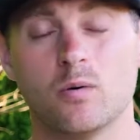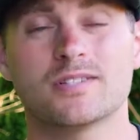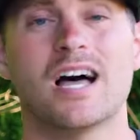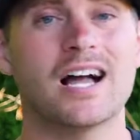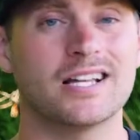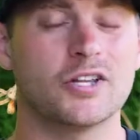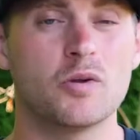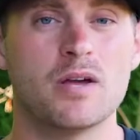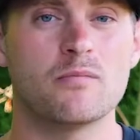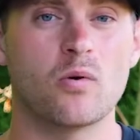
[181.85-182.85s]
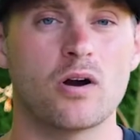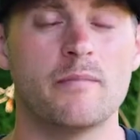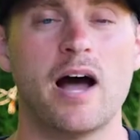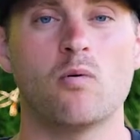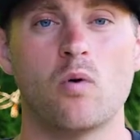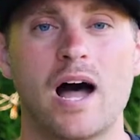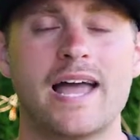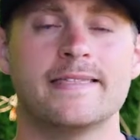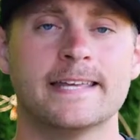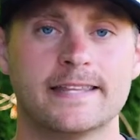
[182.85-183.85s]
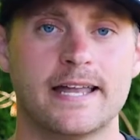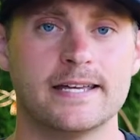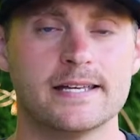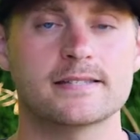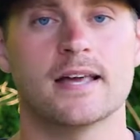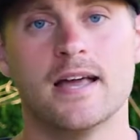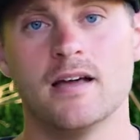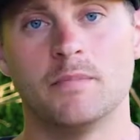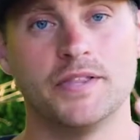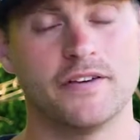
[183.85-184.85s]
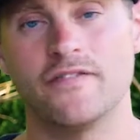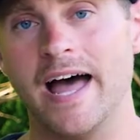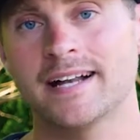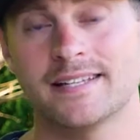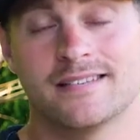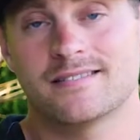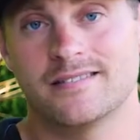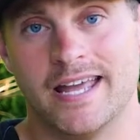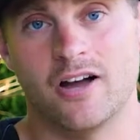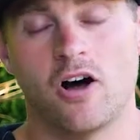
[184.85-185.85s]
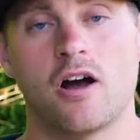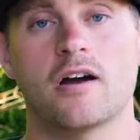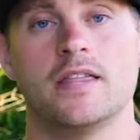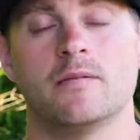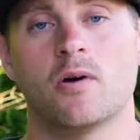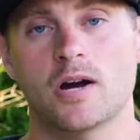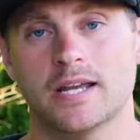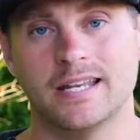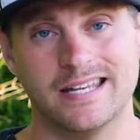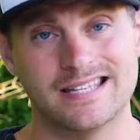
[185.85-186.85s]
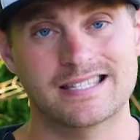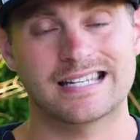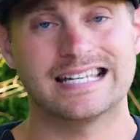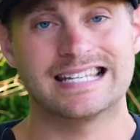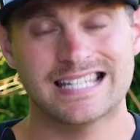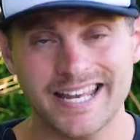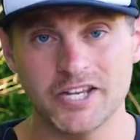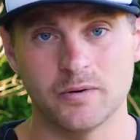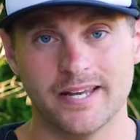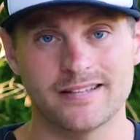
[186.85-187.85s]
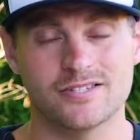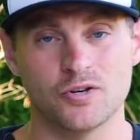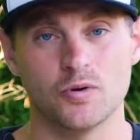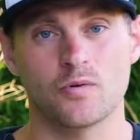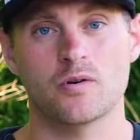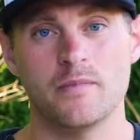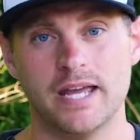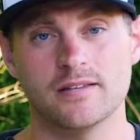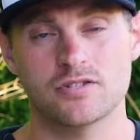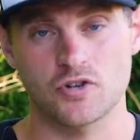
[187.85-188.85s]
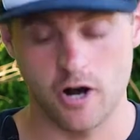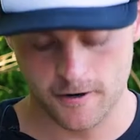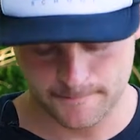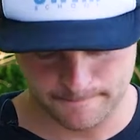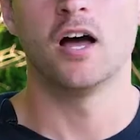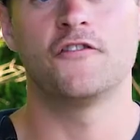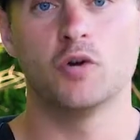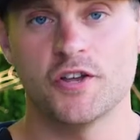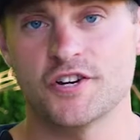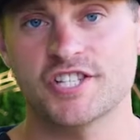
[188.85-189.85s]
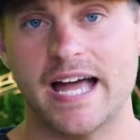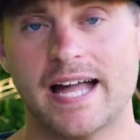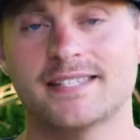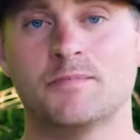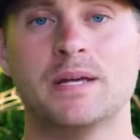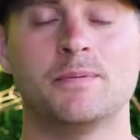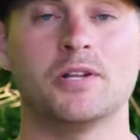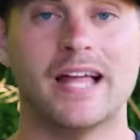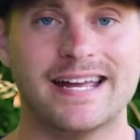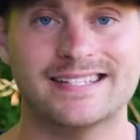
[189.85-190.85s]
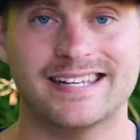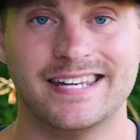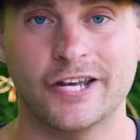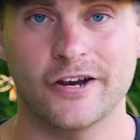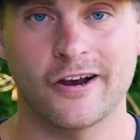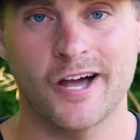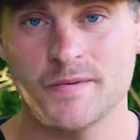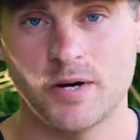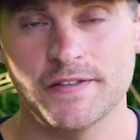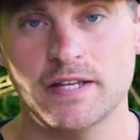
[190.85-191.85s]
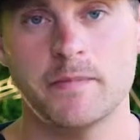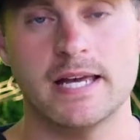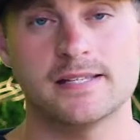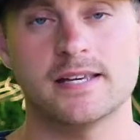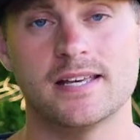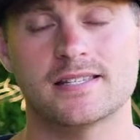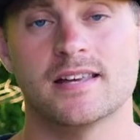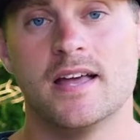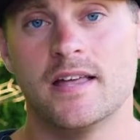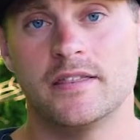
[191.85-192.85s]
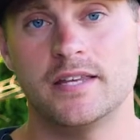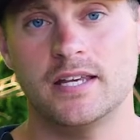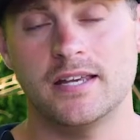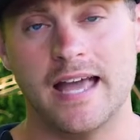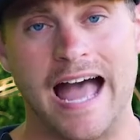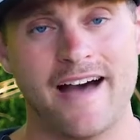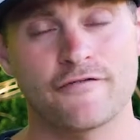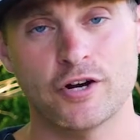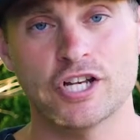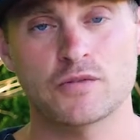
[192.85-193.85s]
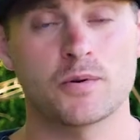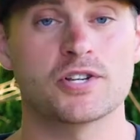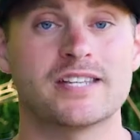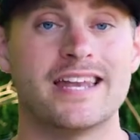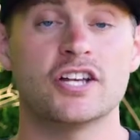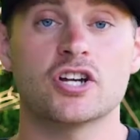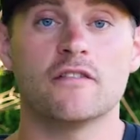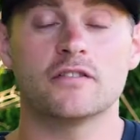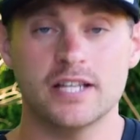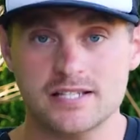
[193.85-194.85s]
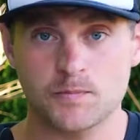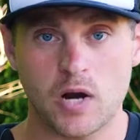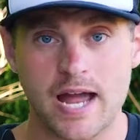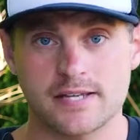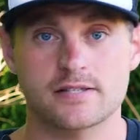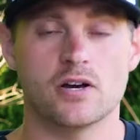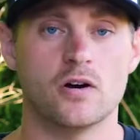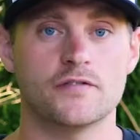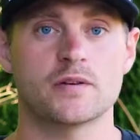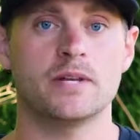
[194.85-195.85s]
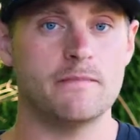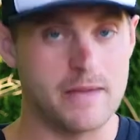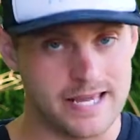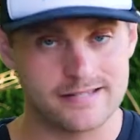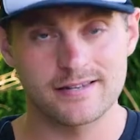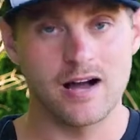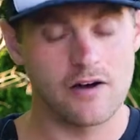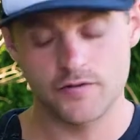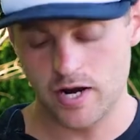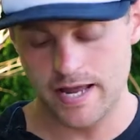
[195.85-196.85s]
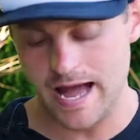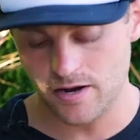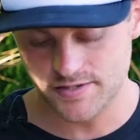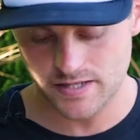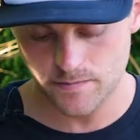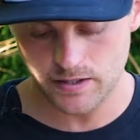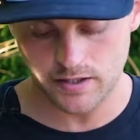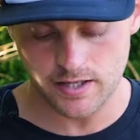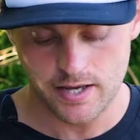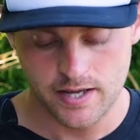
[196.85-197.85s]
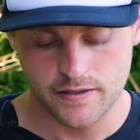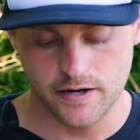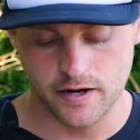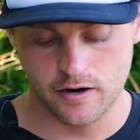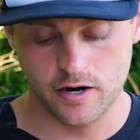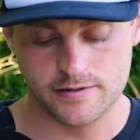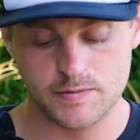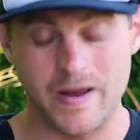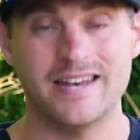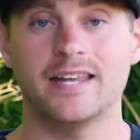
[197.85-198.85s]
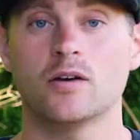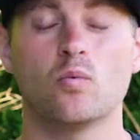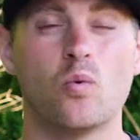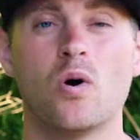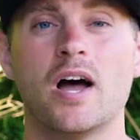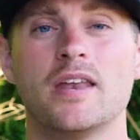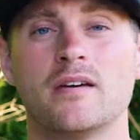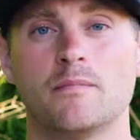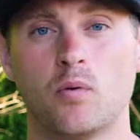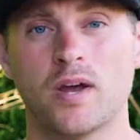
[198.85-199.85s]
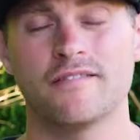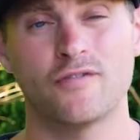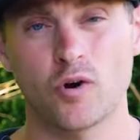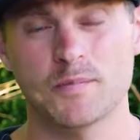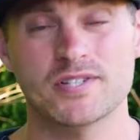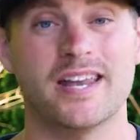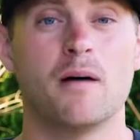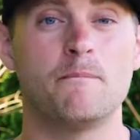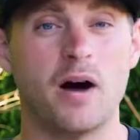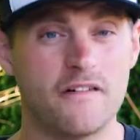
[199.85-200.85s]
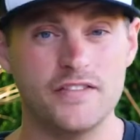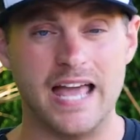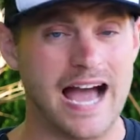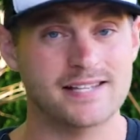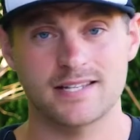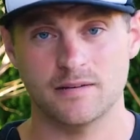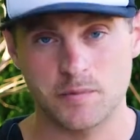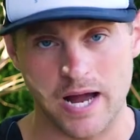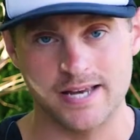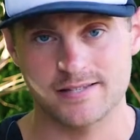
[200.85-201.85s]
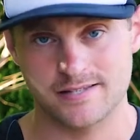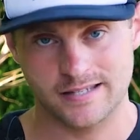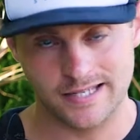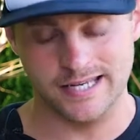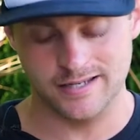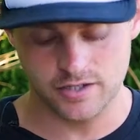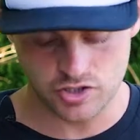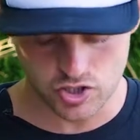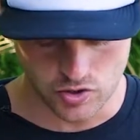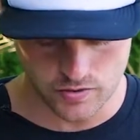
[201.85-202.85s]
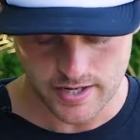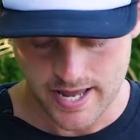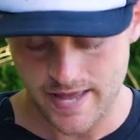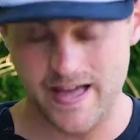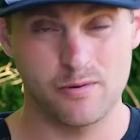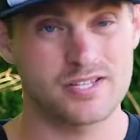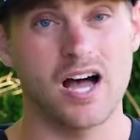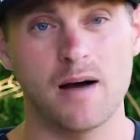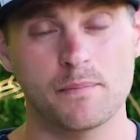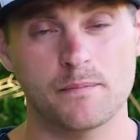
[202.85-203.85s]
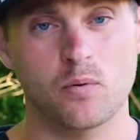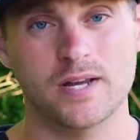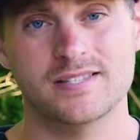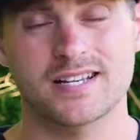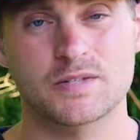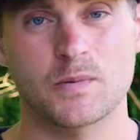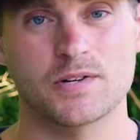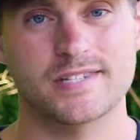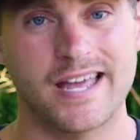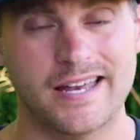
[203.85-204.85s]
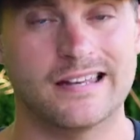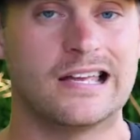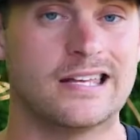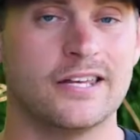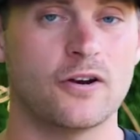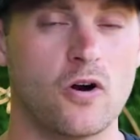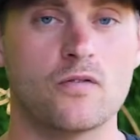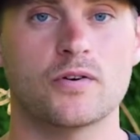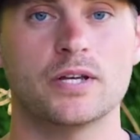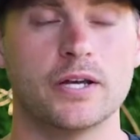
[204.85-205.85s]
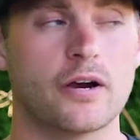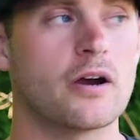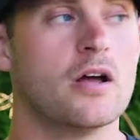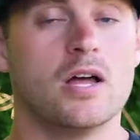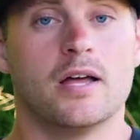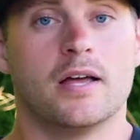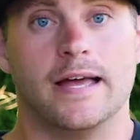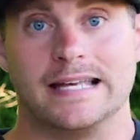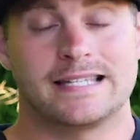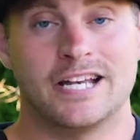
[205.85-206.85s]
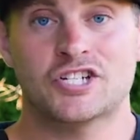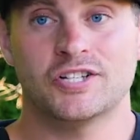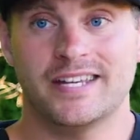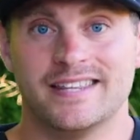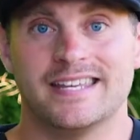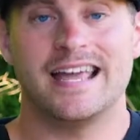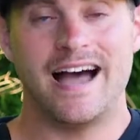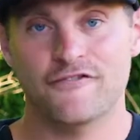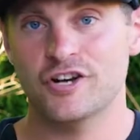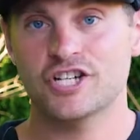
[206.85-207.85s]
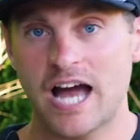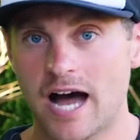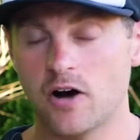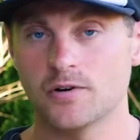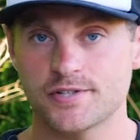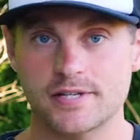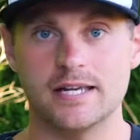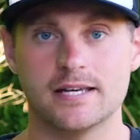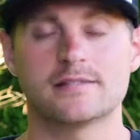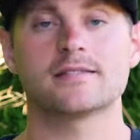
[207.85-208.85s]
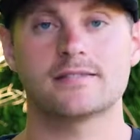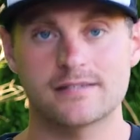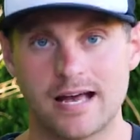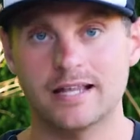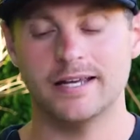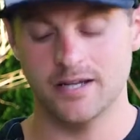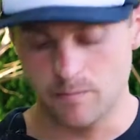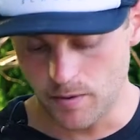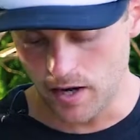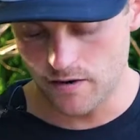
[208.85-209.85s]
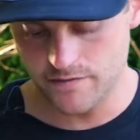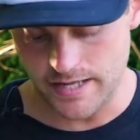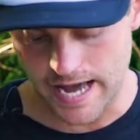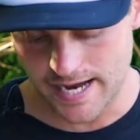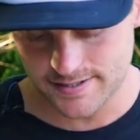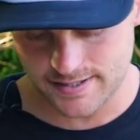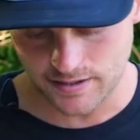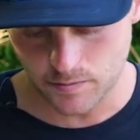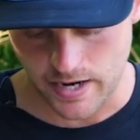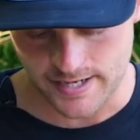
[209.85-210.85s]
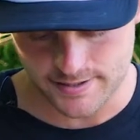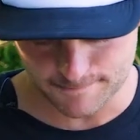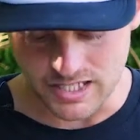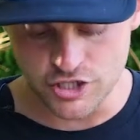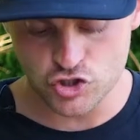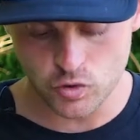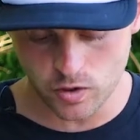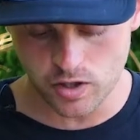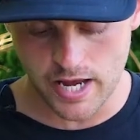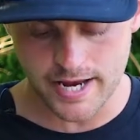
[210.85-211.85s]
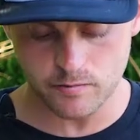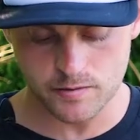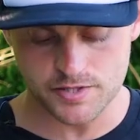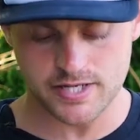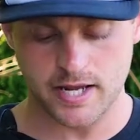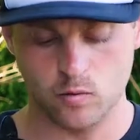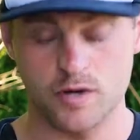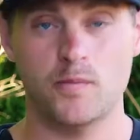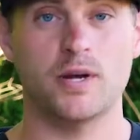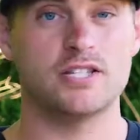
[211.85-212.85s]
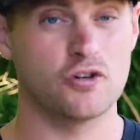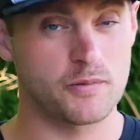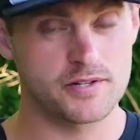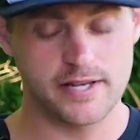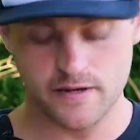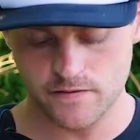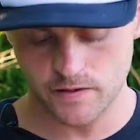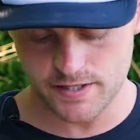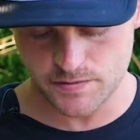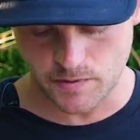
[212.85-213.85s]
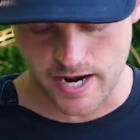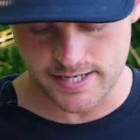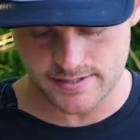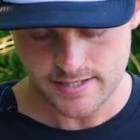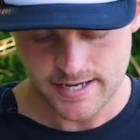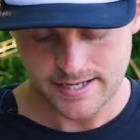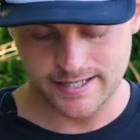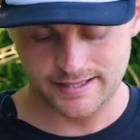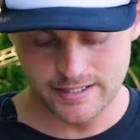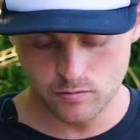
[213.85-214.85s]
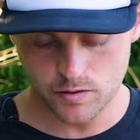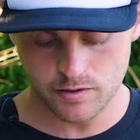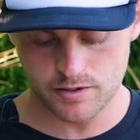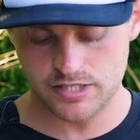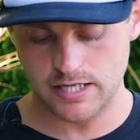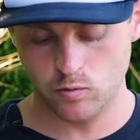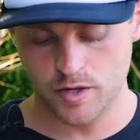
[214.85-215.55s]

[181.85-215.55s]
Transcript: We'll talk a little bit more about why I think that is, but the fact is they are, and the market is continuing to remain strong. A few other stats that people like to hear on a monthly basis. The average percentage of list price, so if somebody makes an offer on a house, typically they are spending 1.4% above the asking price in June, and that was up 0.6% year over year. Essentially, the average house is selling above the asking price. In Shoreline, we were seeing 1.2% of the list price. In Lynnwood, we were seeing